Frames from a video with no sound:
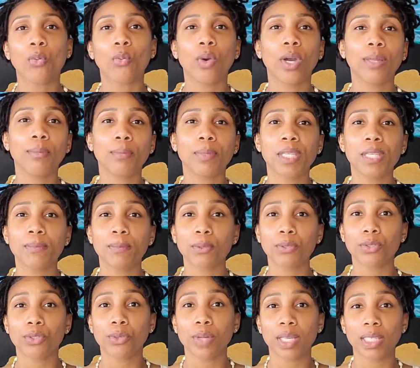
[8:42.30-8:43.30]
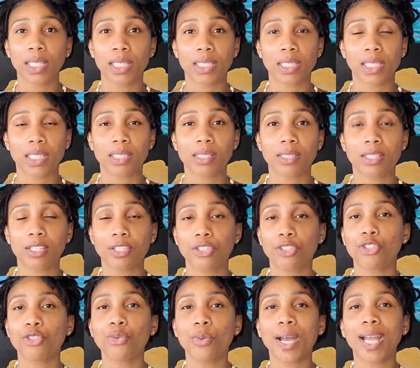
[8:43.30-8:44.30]
What people do I need to
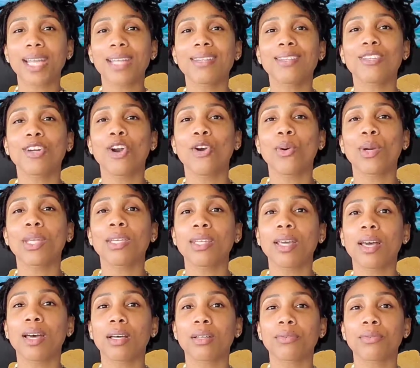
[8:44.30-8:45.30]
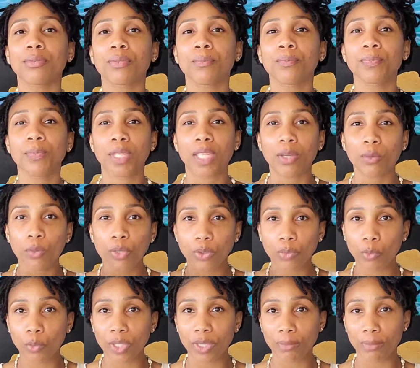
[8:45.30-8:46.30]
consider? Do I know enough
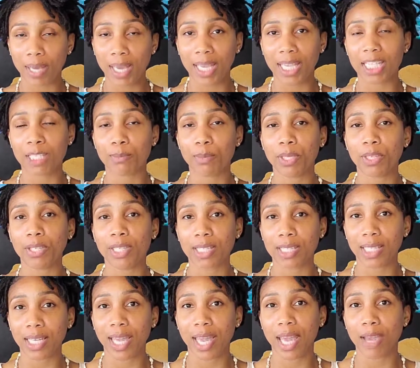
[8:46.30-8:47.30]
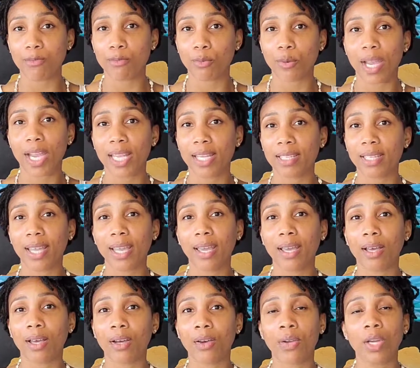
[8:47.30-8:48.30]
with, with my experience that I have right
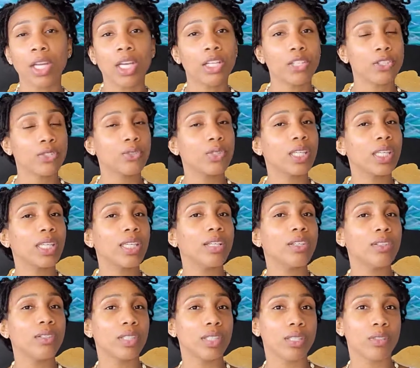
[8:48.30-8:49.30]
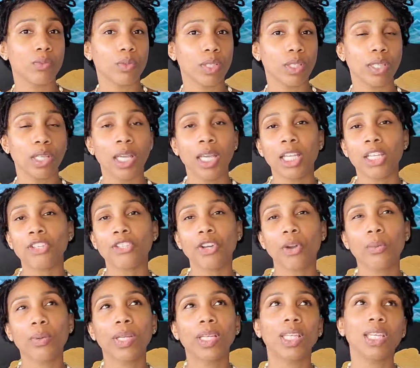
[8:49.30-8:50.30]
now to kill this one. You
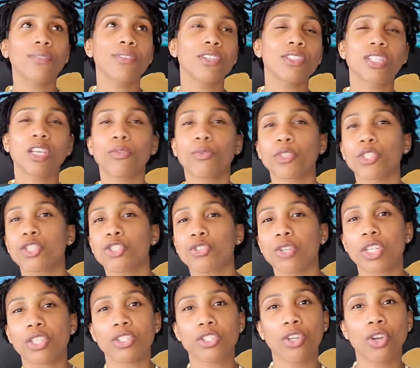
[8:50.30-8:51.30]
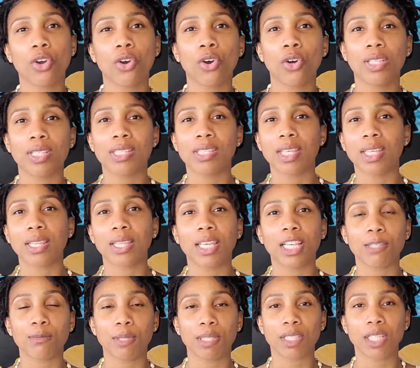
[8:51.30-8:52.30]
don't want to give yourself a stretch goal and set
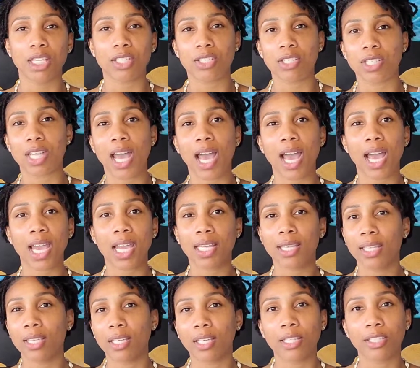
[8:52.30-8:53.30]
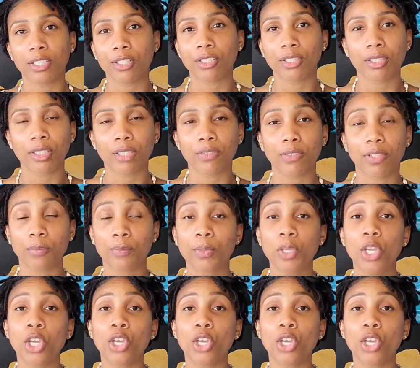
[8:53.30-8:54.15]
the expectations high and then under deliver.